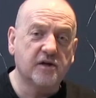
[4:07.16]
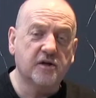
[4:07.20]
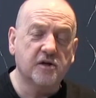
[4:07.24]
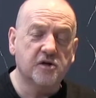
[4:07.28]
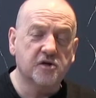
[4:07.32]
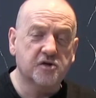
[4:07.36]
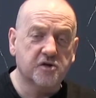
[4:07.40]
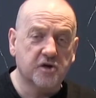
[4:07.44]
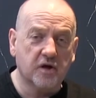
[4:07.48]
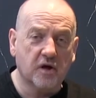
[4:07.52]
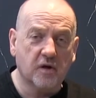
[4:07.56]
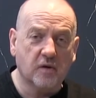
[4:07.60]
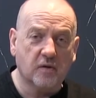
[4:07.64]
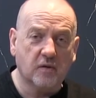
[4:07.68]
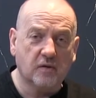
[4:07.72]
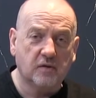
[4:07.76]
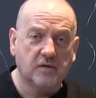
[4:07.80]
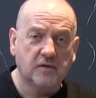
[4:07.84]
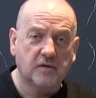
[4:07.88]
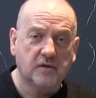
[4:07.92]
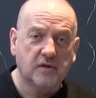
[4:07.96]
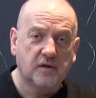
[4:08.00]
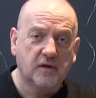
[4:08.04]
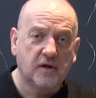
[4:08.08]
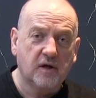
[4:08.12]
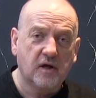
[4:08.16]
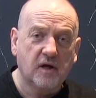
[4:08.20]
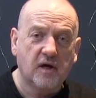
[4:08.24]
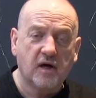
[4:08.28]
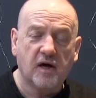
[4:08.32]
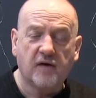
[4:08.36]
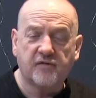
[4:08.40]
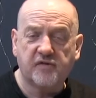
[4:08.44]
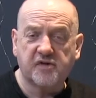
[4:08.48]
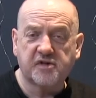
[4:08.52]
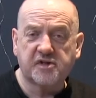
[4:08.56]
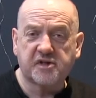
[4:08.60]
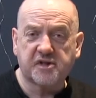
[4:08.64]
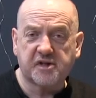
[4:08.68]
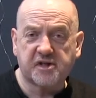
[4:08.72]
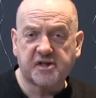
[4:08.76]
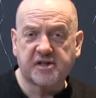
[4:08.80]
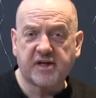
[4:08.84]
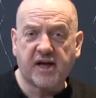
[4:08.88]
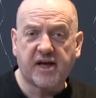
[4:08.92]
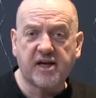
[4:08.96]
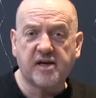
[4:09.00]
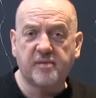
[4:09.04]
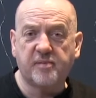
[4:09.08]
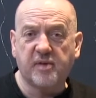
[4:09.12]
control of the
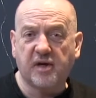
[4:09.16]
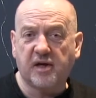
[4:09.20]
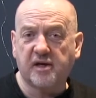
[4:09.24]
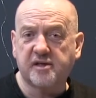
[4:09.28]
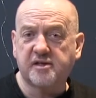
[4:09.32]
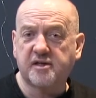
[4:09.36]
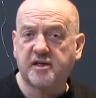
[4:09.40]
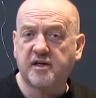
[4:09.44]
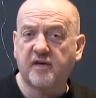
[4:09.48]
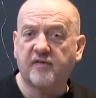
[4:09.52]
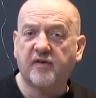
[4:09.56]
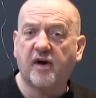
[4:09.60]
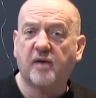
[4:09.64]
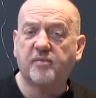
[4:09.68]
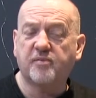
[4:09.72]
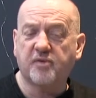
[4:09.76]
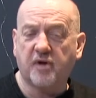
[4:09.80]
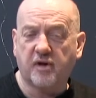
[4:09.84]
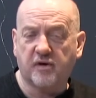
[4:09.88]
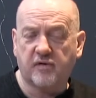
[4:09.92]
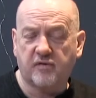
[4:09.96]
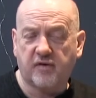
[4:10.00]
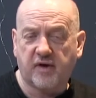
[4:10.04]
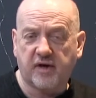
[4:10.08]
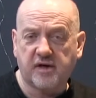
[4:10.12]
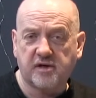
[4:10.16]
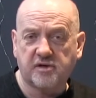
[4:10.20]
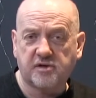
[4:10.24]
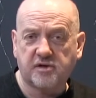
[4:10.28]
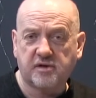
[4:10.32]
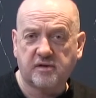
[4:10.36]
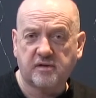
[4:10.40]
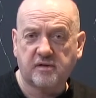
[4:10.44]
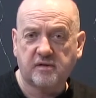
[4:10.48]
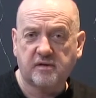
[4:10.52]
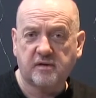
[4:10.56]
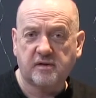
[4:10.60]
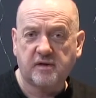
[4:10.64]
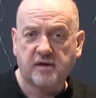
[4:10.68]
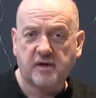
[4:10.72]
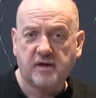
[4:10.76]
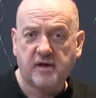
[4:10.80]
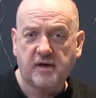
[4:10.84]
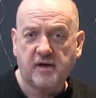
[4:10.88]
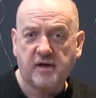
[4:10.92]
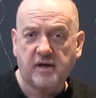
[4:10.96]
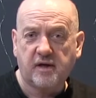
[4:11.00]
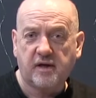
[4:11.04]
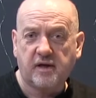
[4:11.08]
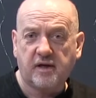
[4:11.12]
sustainability of our product range.
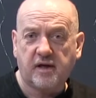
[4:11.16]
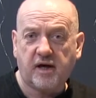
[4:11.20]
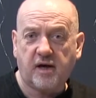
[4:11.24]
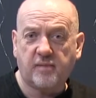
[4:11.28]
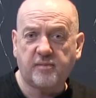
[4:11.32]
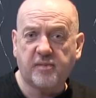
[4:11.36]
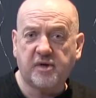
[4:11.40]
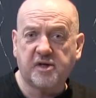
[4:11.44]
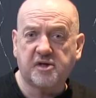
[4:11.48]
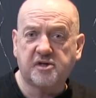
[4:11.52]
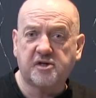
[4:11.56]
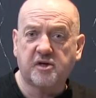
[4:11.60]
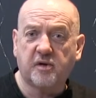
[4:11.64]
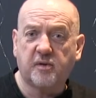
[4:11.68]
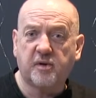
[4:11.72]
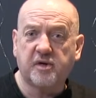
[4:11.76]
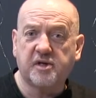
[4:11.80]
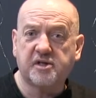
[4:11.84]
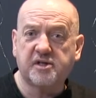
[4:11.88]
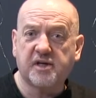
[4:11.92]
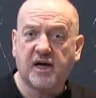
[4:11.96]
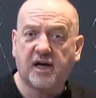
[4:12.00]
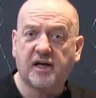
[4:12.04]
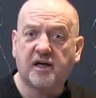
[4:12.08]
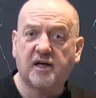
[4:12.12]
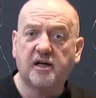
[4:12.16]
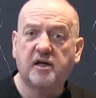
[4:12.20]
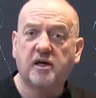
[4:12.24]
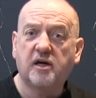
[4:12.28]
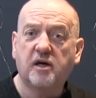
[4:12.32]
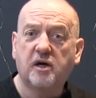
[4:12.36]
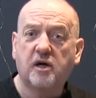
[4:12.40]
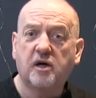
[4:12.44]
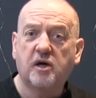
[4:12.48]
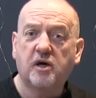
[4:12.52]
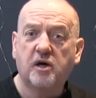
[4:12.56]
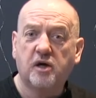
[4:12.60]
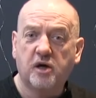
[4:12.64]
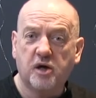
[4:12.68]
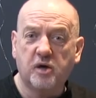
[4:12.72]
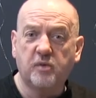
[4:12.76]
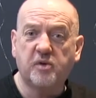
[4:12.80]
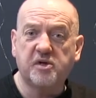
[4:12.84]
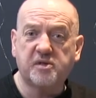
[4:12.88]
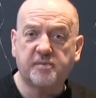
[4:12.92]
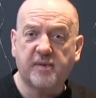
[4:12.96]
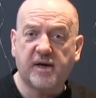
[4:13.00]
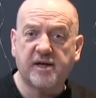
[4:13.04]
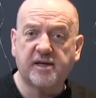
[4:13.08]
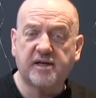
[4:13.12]
That means knowing exactly who
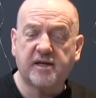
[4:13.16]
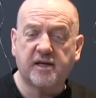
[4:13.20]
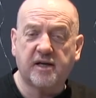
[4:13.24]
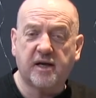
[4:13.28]
is making